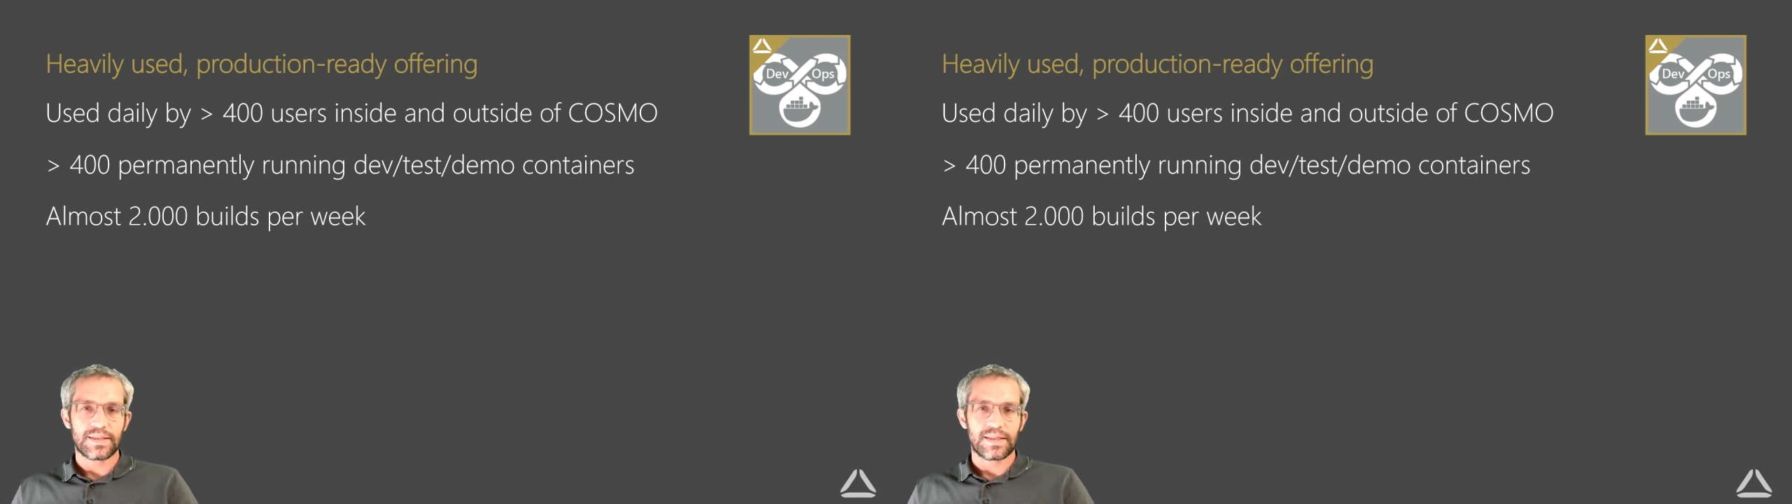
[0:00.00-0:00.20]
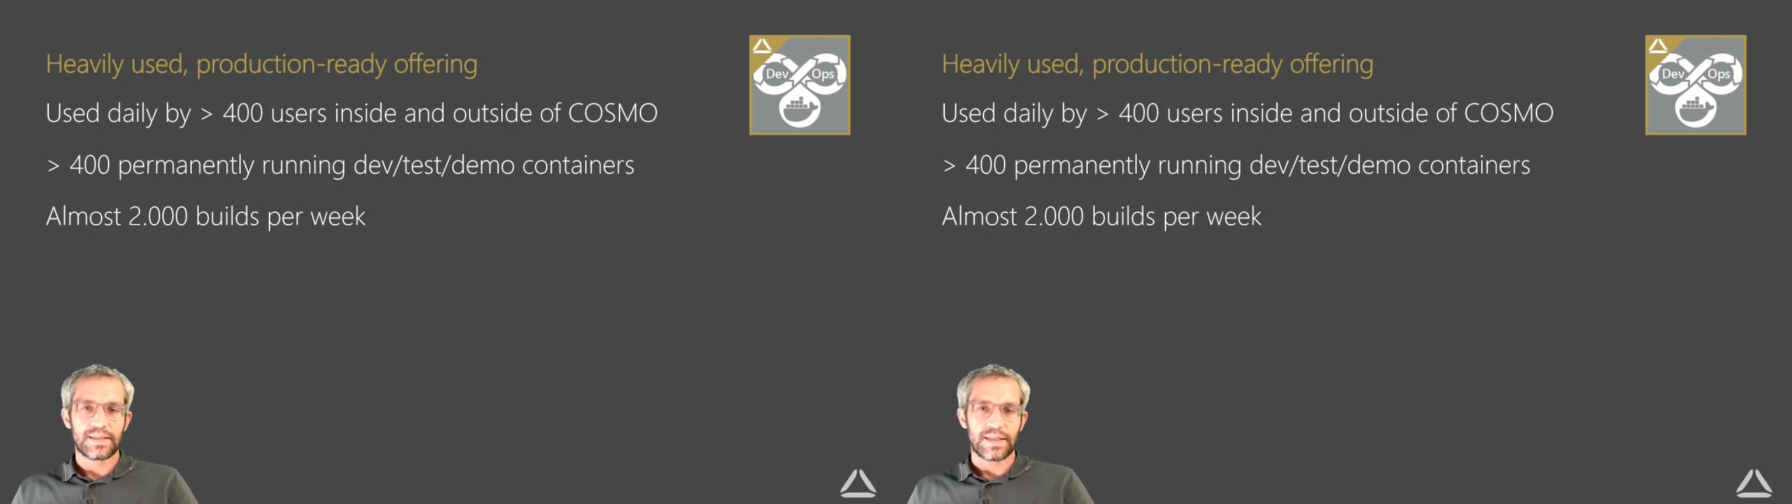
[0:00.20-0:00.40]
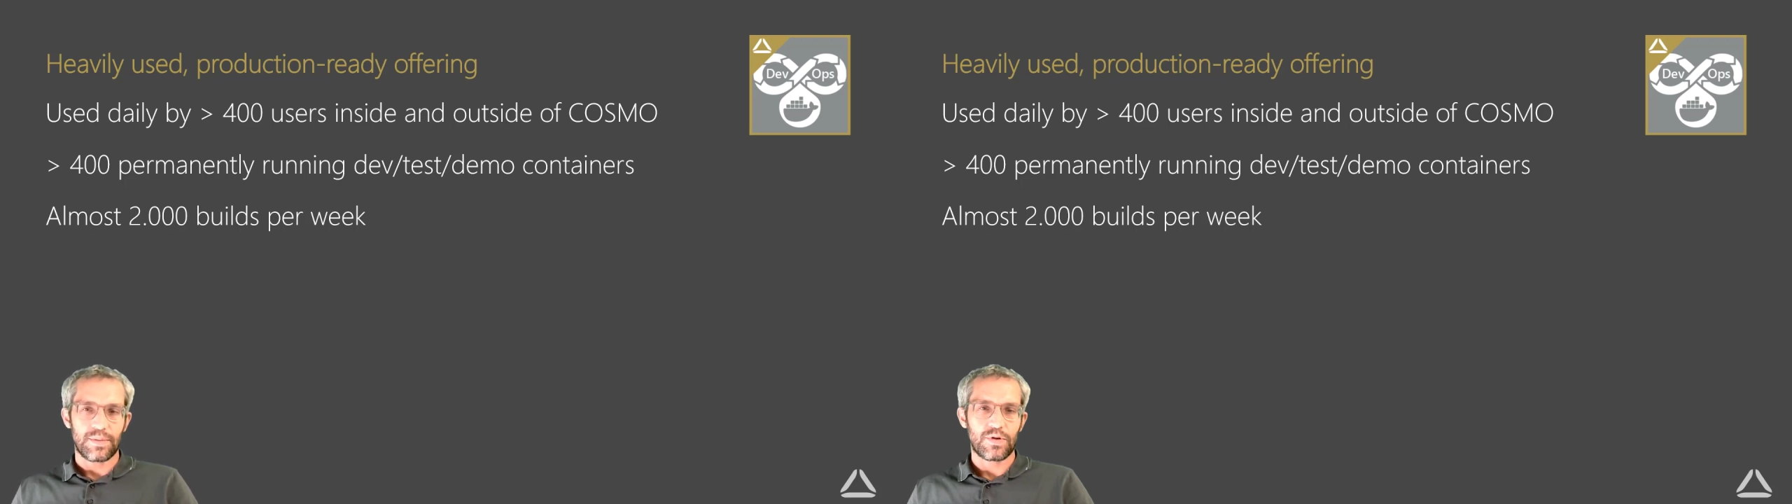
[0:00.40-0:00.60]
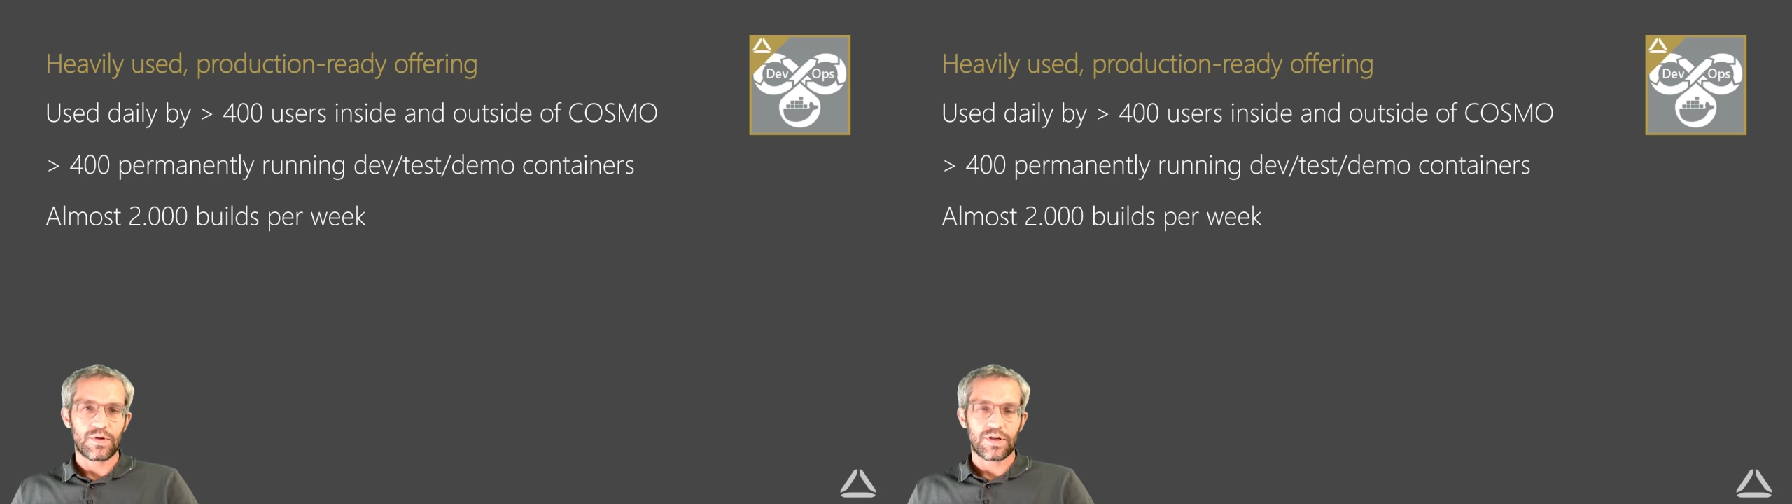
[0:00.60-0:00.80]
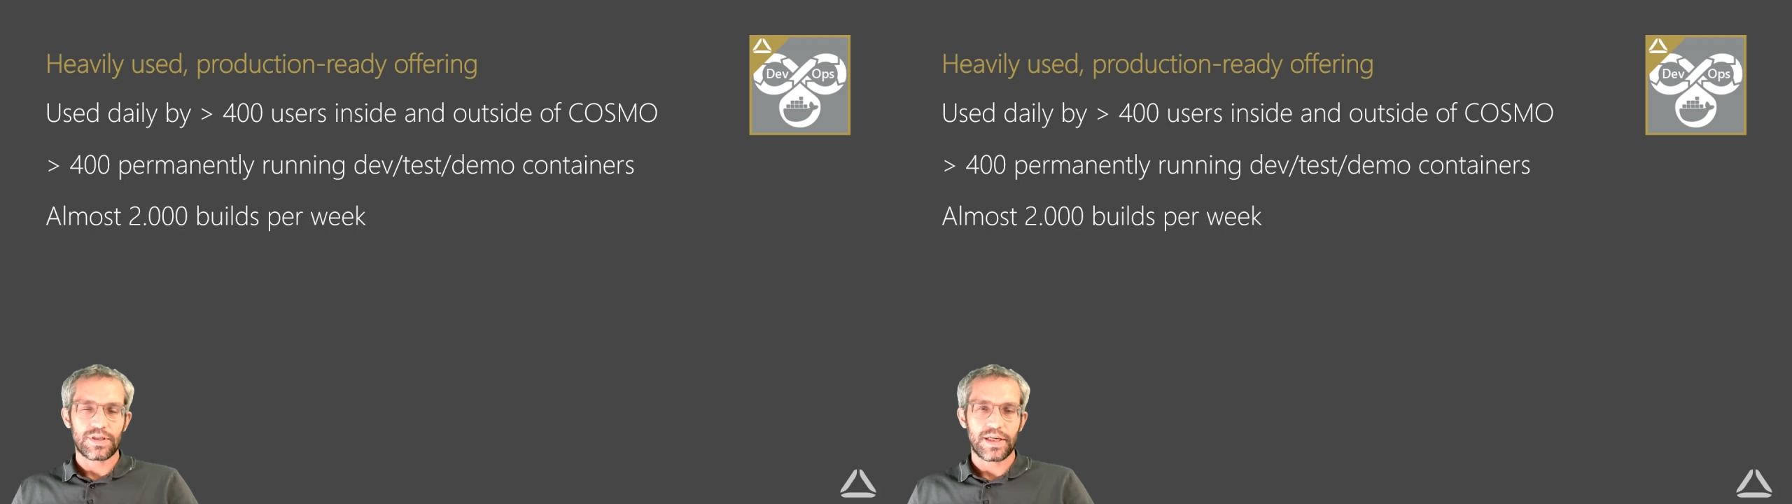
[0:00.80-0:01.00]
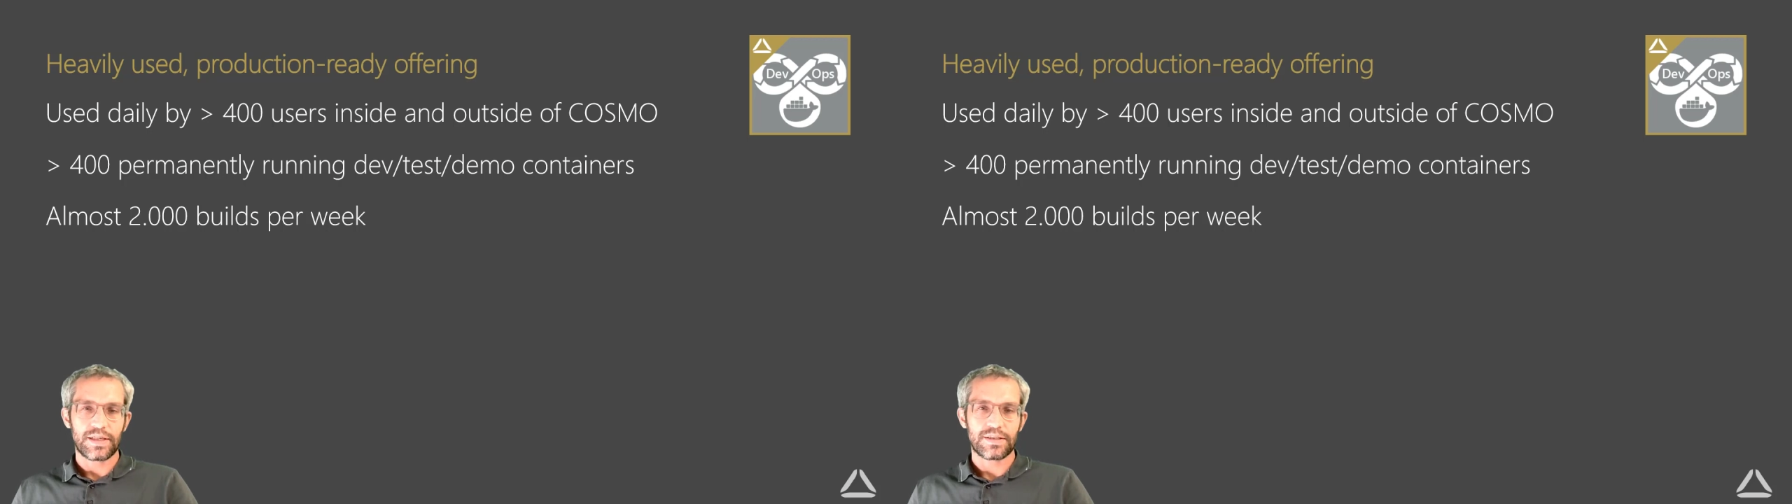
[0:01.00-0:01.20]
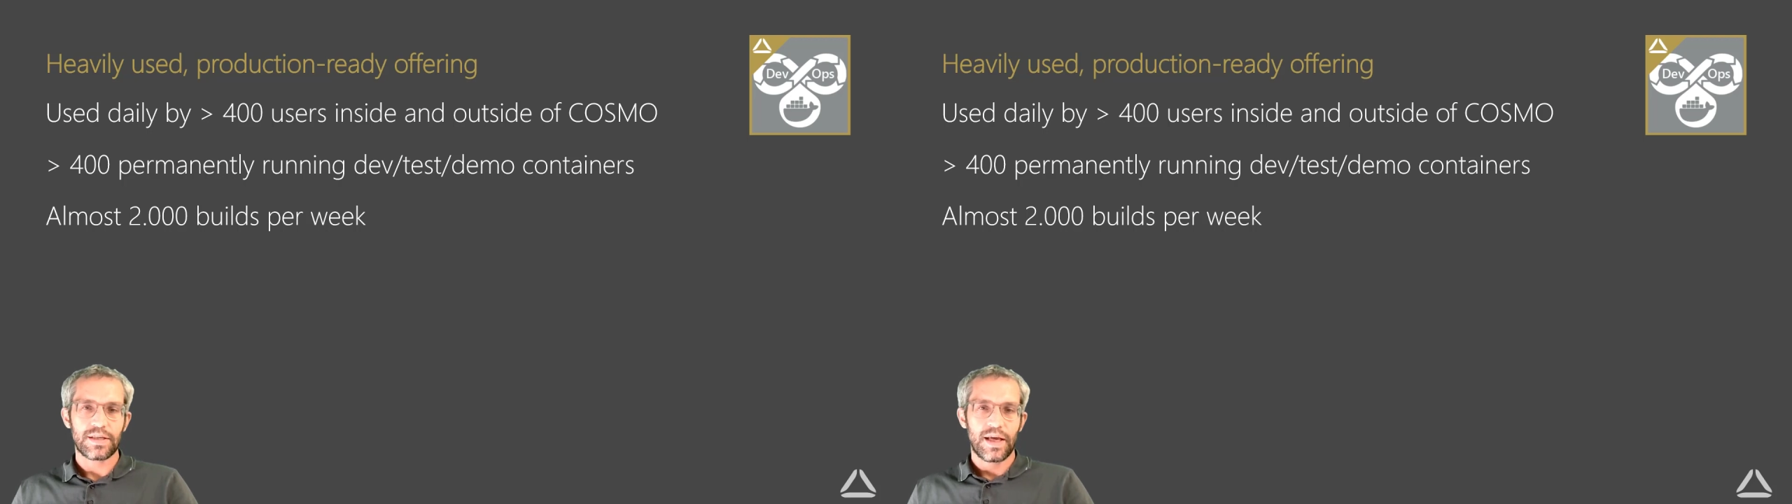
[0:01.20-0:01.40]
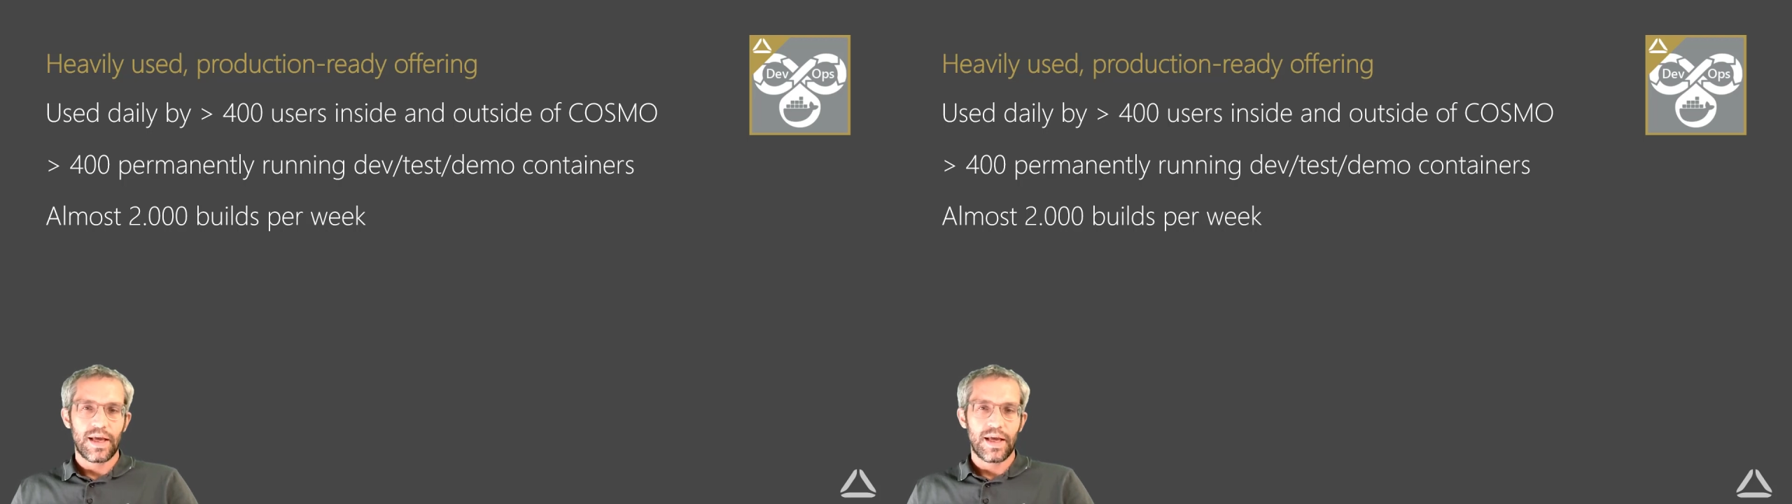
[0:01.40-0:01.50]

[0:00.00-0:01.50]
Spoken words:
and demo containers.